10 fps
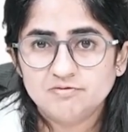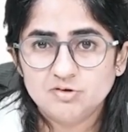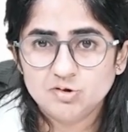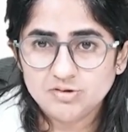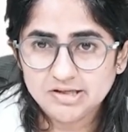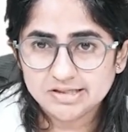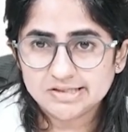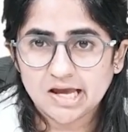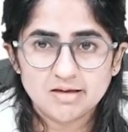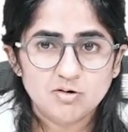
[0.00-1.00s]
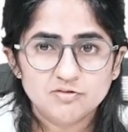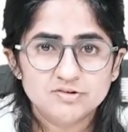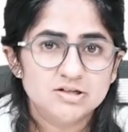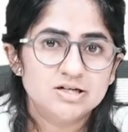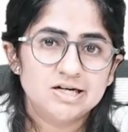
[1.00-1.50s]
during the time of
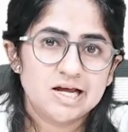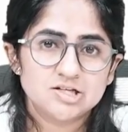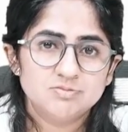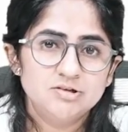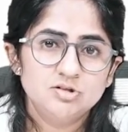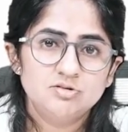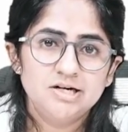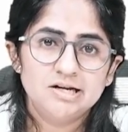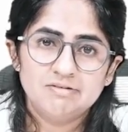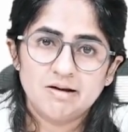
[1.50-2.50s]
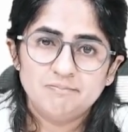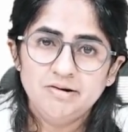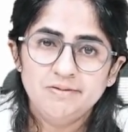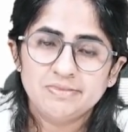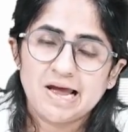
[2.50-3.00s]
the attachment theory
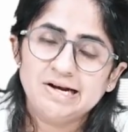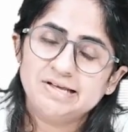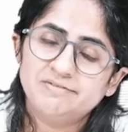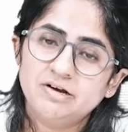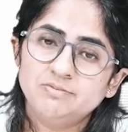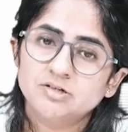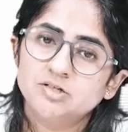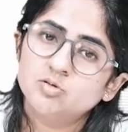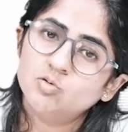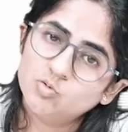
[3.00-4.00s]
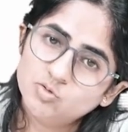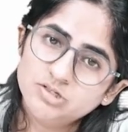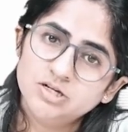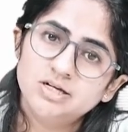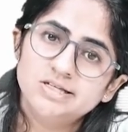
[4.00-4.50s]
development and developed her
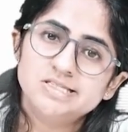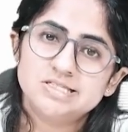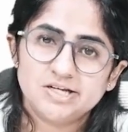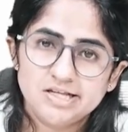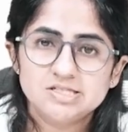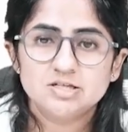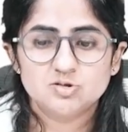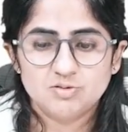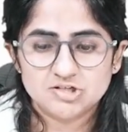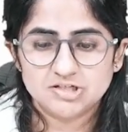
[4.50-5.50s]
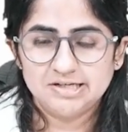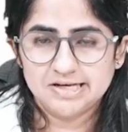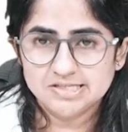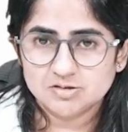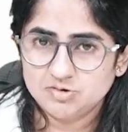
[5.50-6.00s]
own strange situation
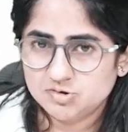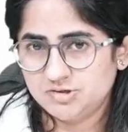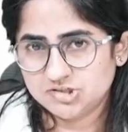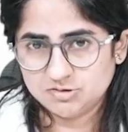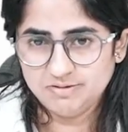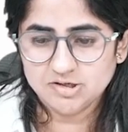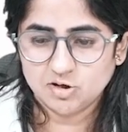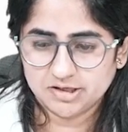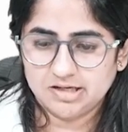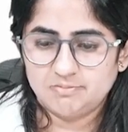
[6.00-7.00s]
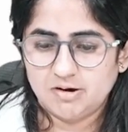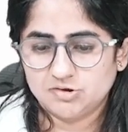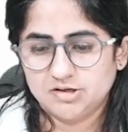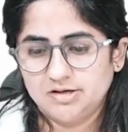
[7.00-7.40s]
test, which we should be talking about.